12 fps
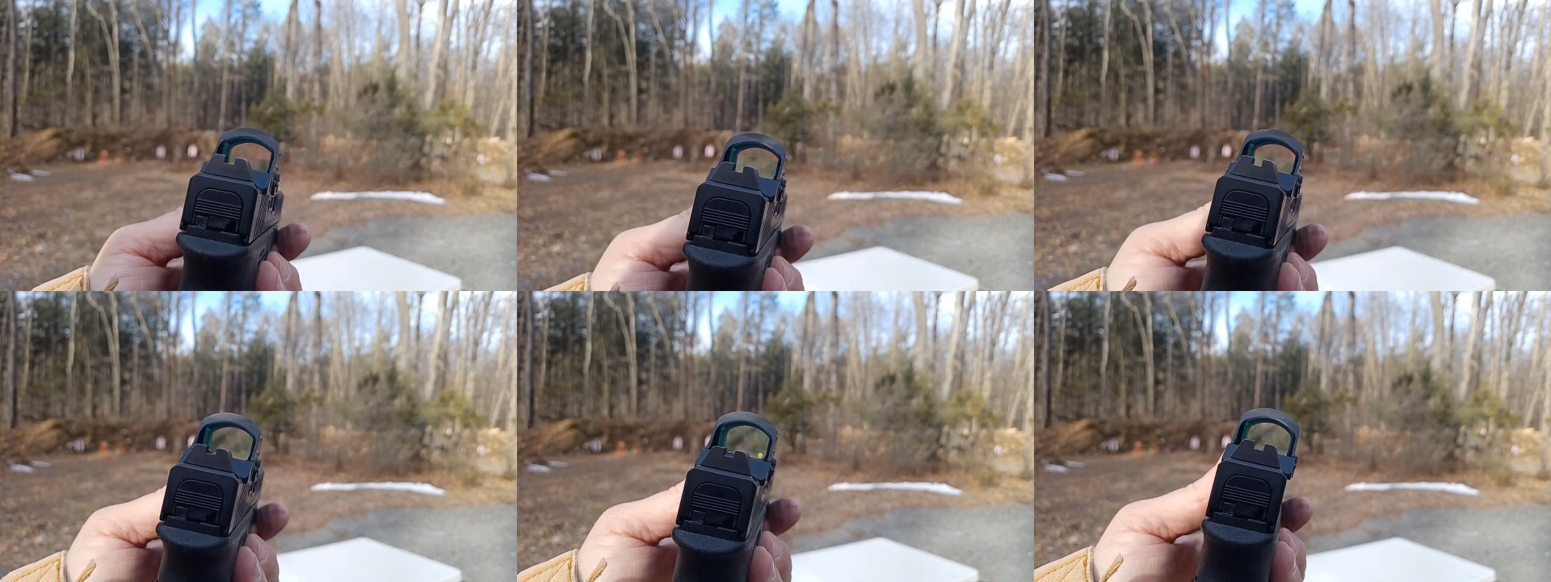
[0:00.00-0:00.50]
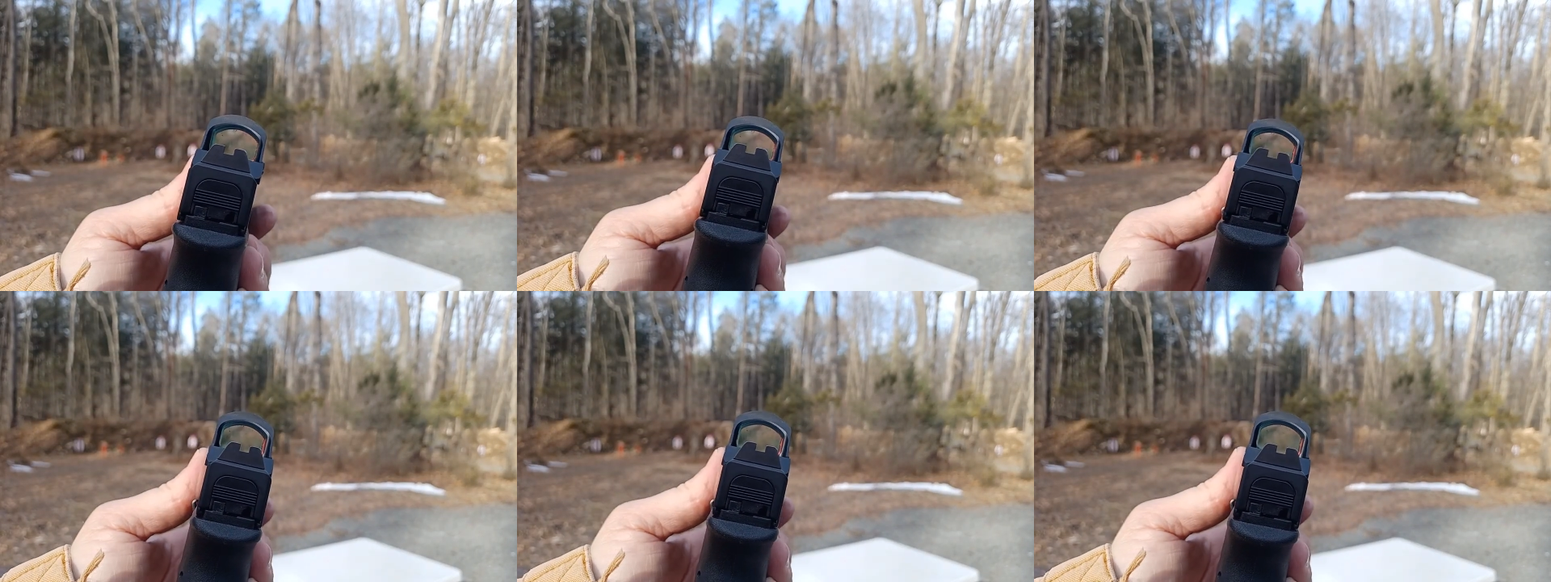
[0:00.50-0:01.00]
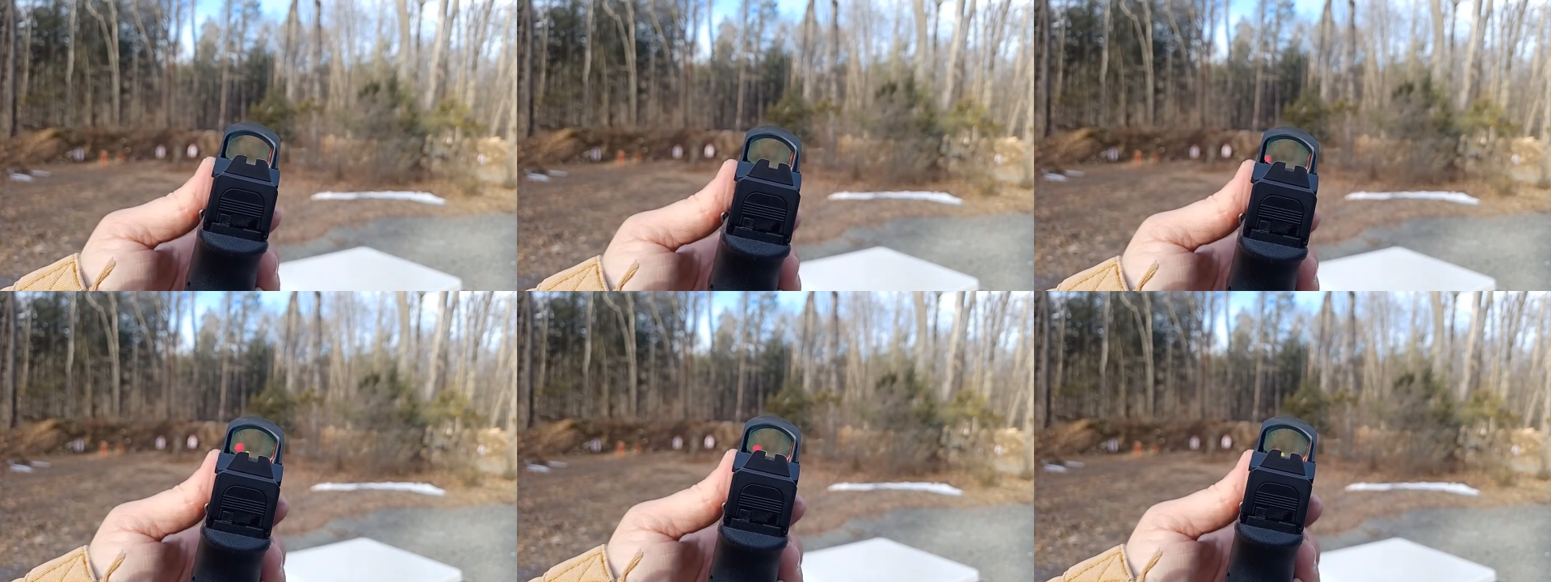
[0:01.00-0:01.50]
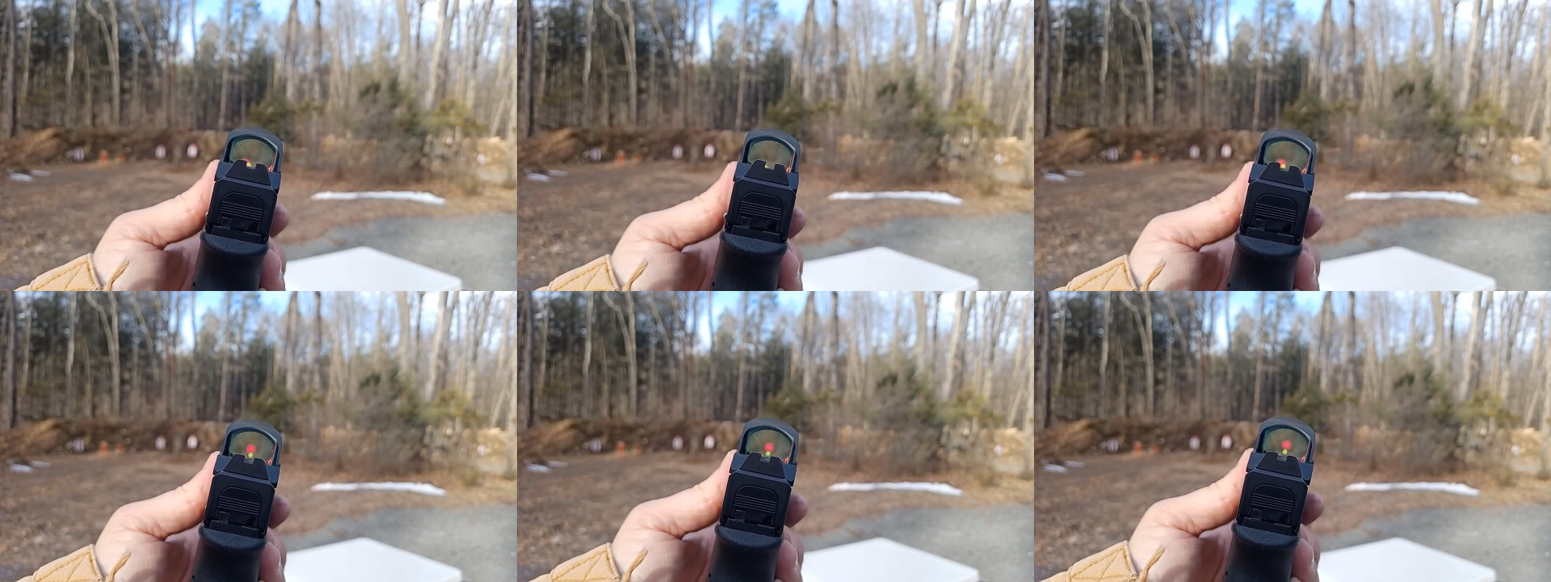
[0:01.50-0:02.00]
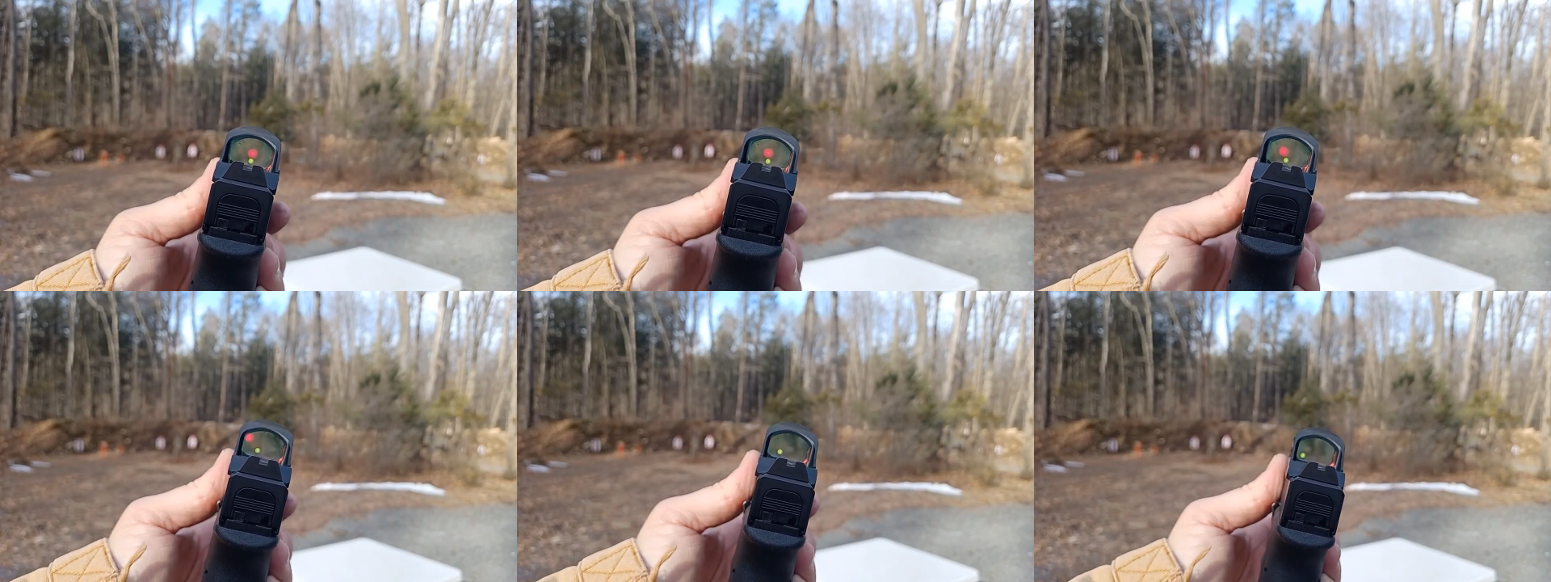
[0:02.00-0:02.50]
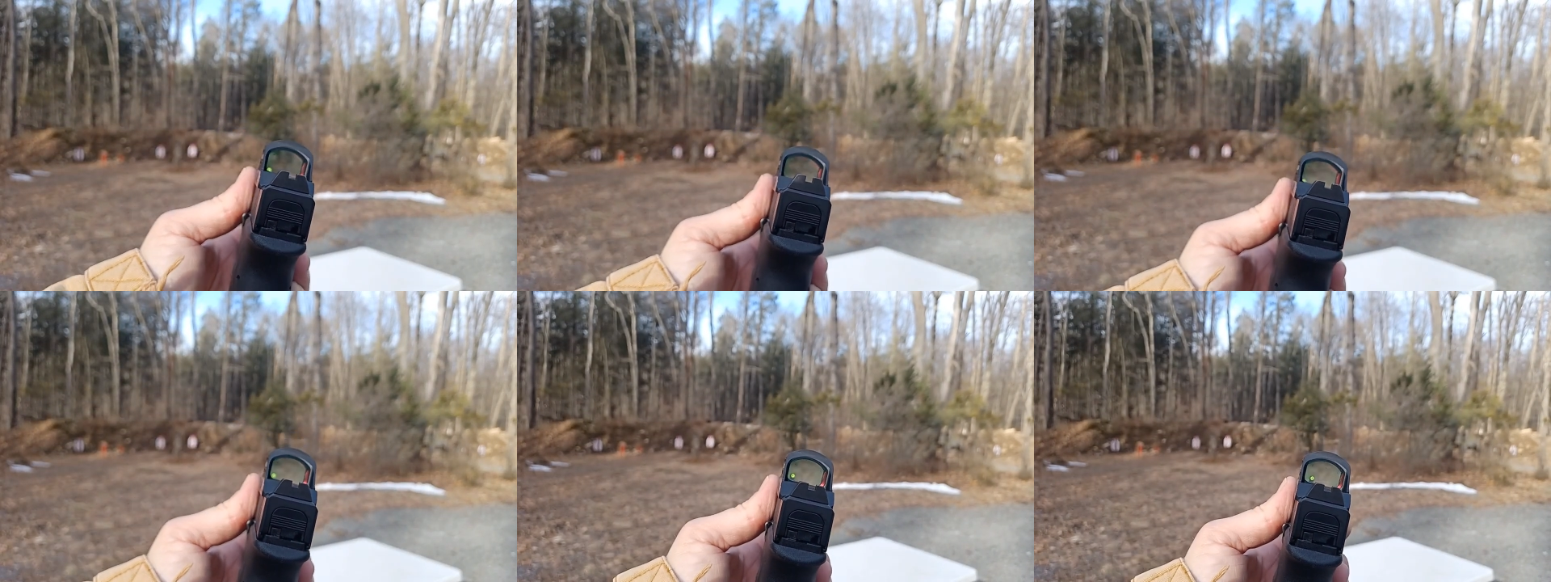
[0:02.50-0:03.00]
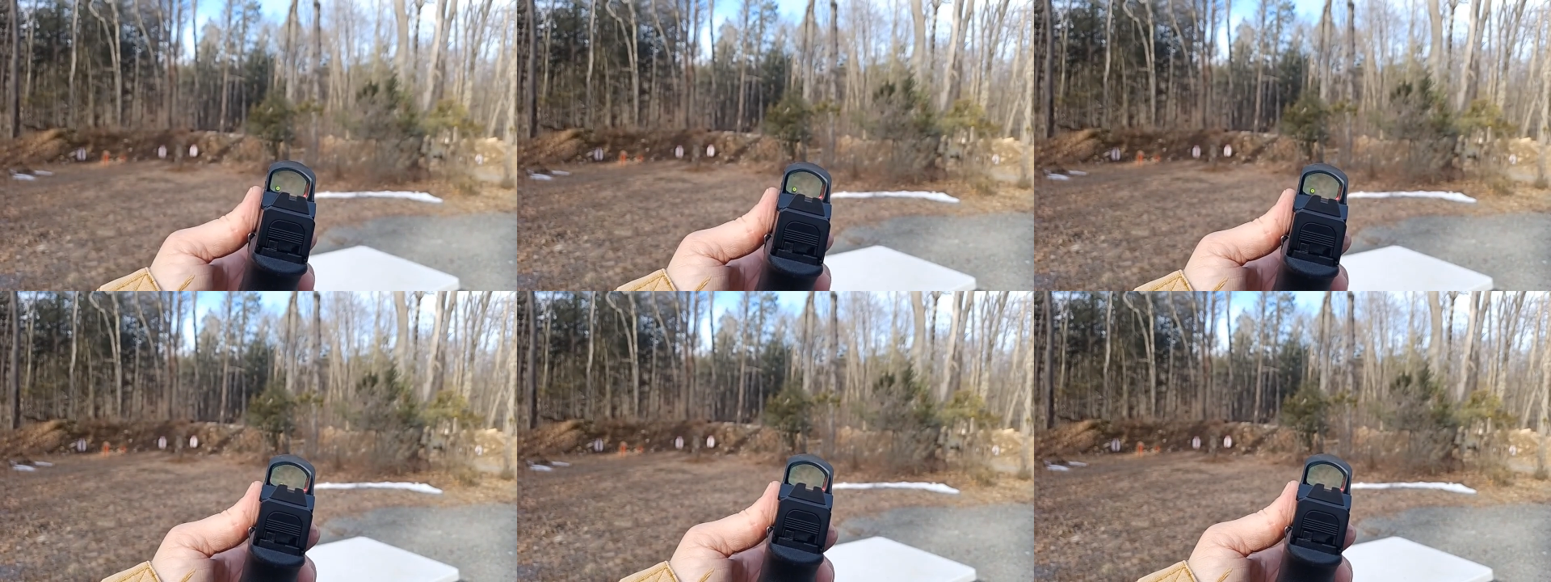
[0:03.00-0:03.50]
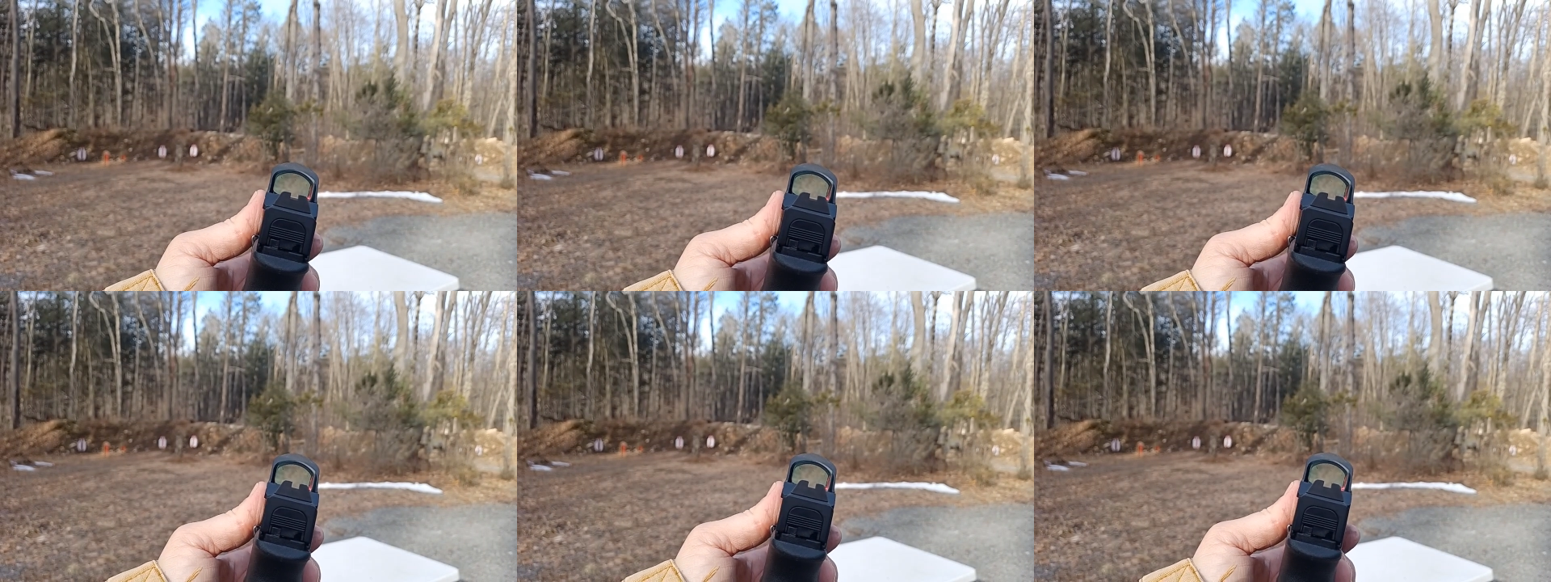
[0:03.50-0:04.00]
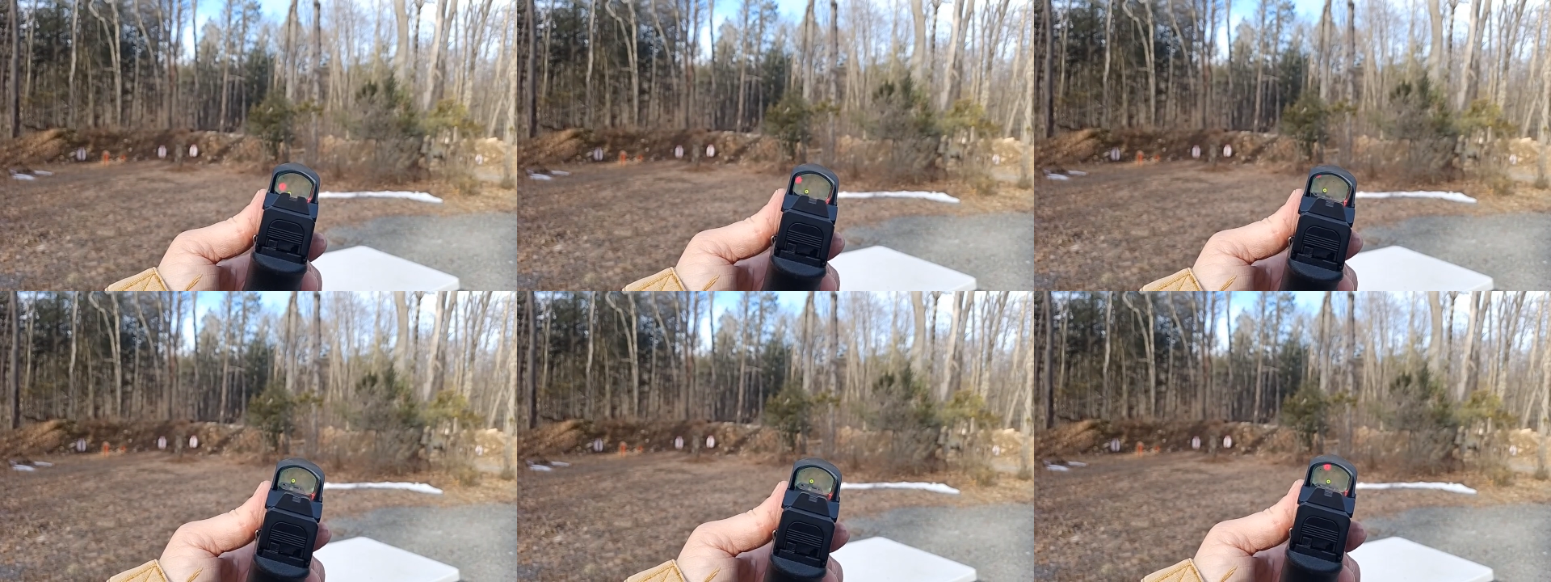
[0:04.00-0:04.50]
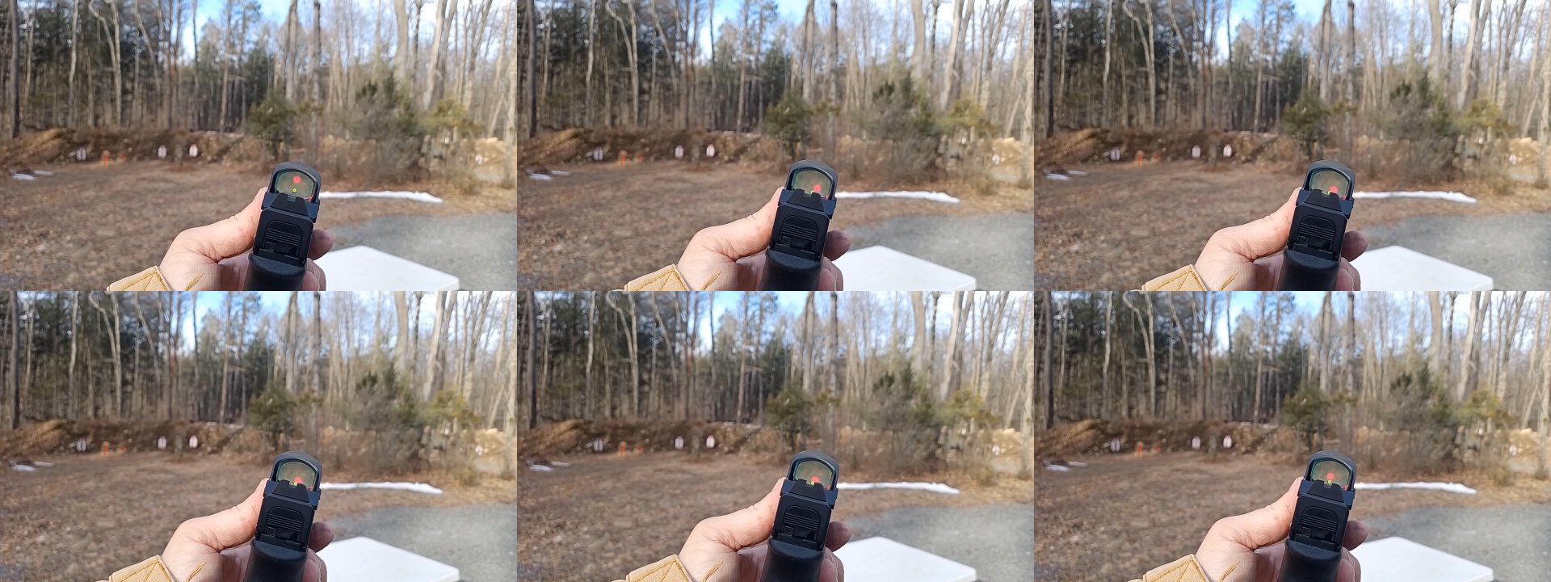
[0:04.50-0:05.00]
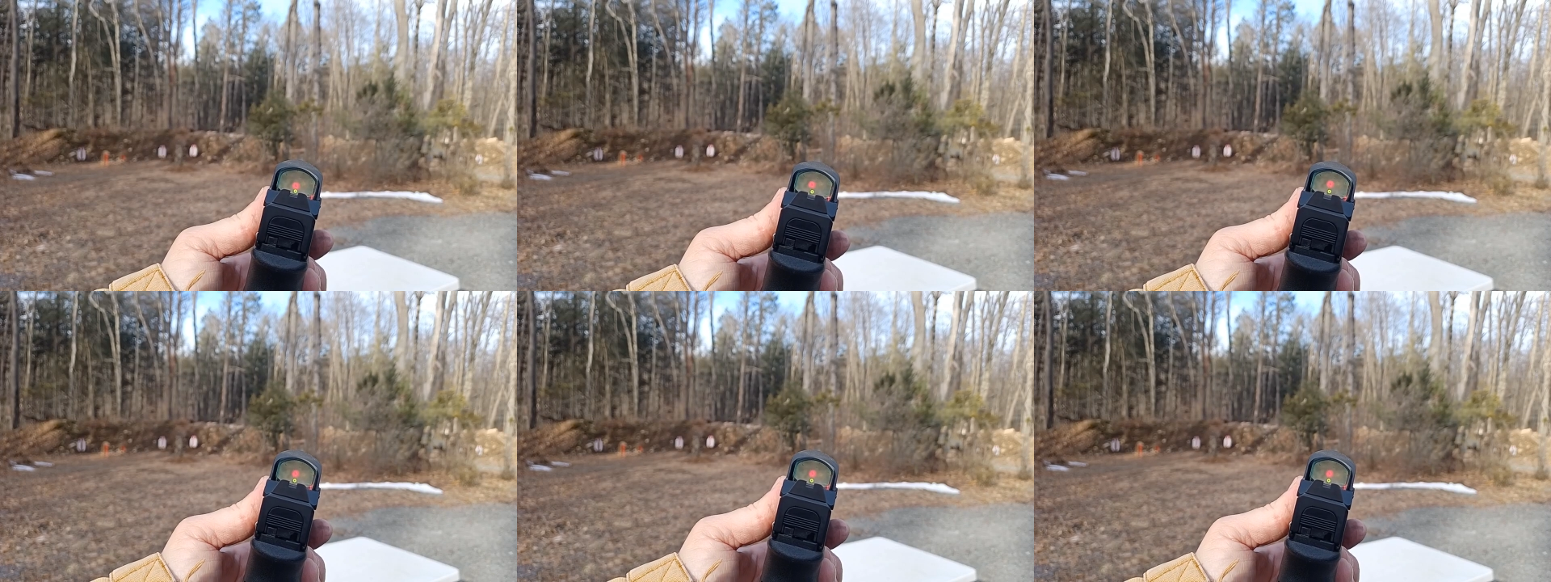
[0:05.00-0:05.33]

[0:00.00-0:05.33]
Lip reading: (no speaker visible)